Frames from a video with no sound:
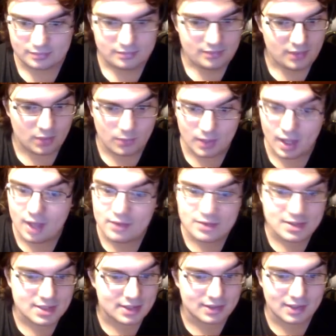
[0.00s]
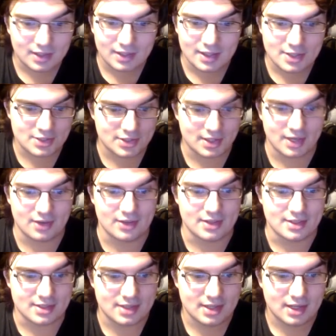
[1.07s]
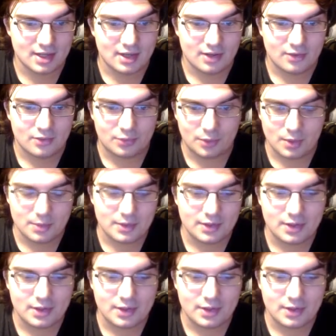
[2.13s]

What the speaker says: We haven't seen a lot of legendaries. From what we know,